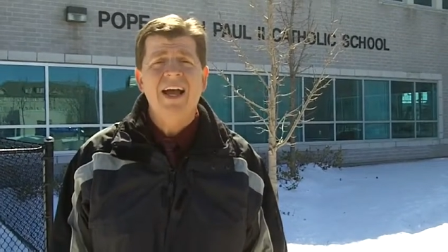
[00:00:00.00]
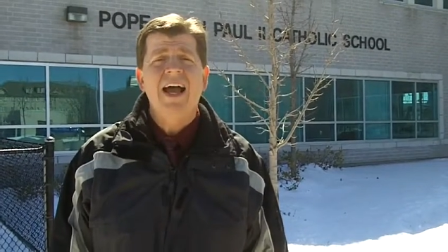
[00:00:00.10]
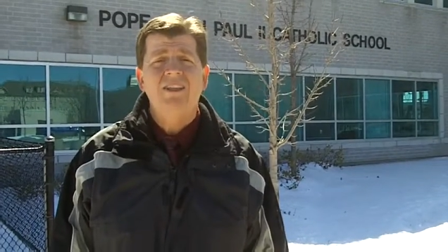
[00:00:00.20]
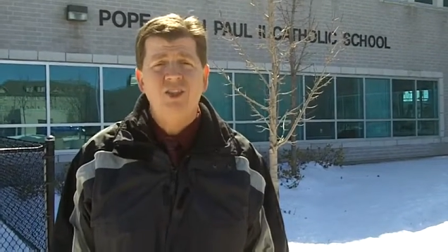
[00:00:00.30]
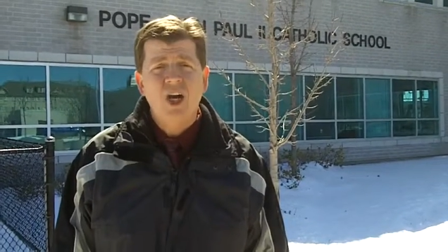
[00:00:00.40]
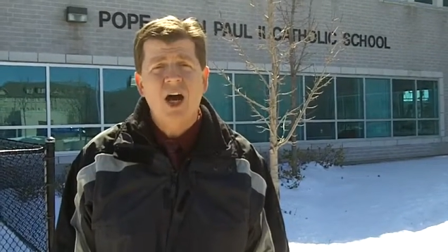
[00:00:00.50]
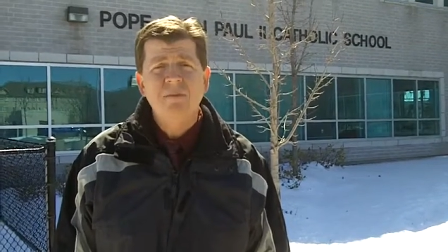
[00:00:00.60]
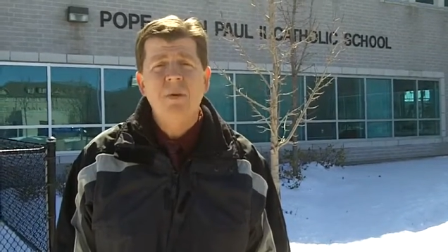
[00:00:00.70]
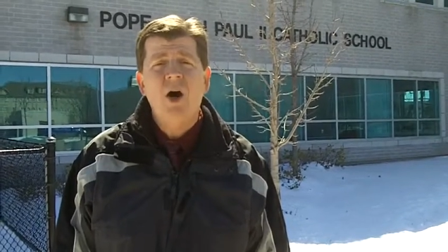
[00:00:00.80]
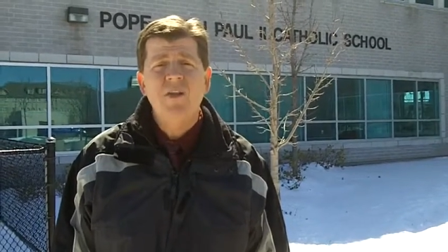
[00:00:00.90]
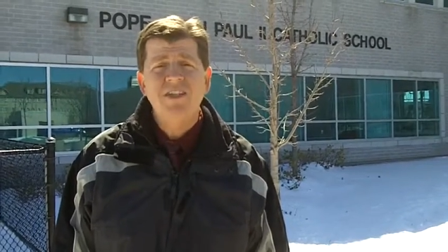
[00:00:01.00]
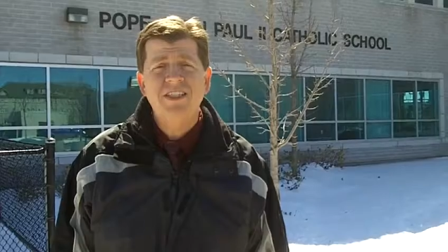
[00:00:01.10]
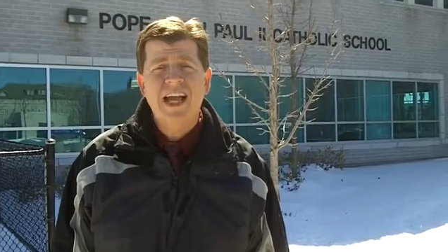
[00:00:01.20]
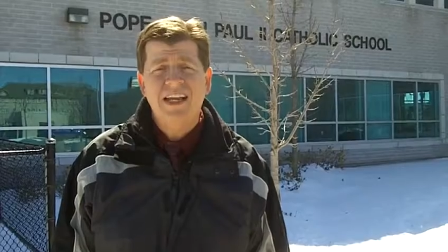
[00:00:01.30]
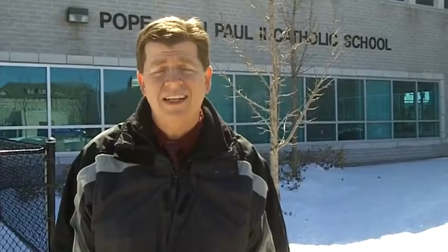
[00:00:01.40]
at john paul
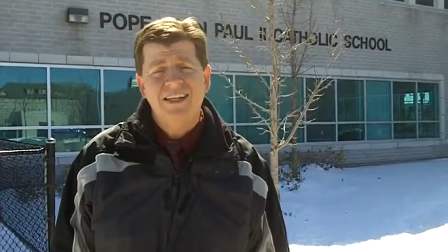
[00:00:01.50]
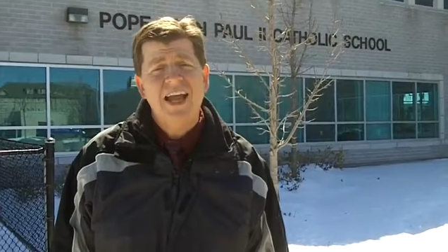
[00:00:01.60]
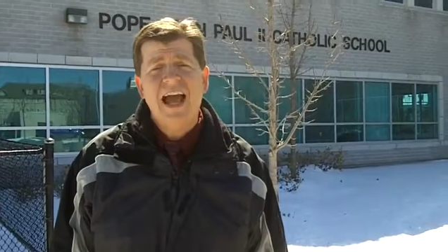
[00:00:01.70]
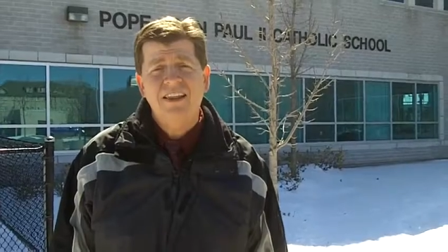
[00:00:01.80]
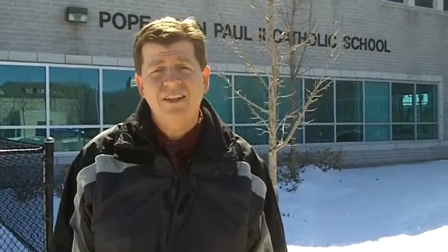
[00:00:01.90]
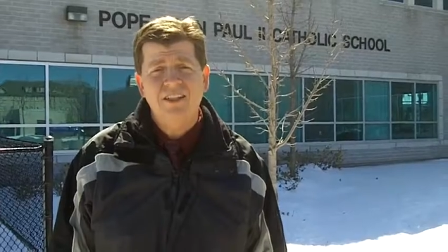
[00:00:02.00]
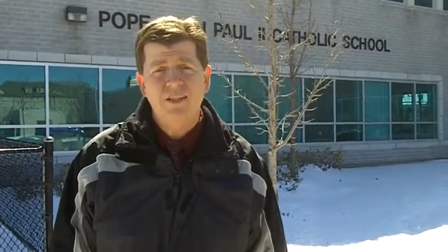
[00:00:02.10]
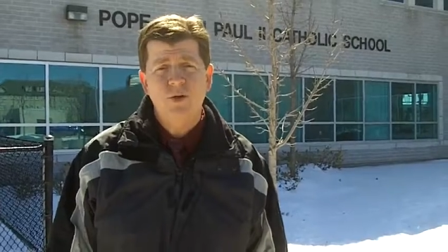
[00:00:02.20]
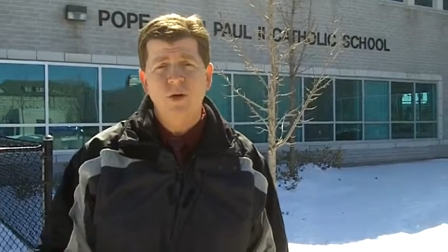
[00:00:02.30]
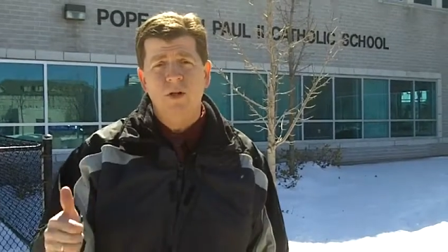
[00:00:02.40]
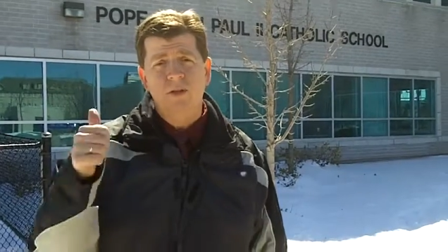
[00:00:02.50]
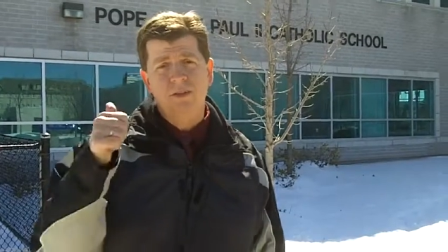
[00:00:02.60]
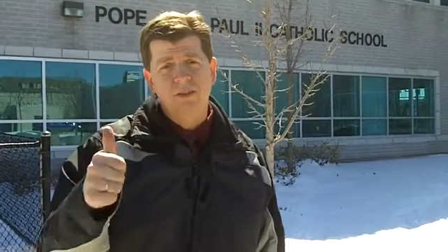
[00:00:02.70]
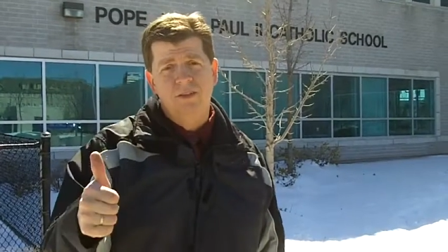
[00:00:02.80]
ii catholic school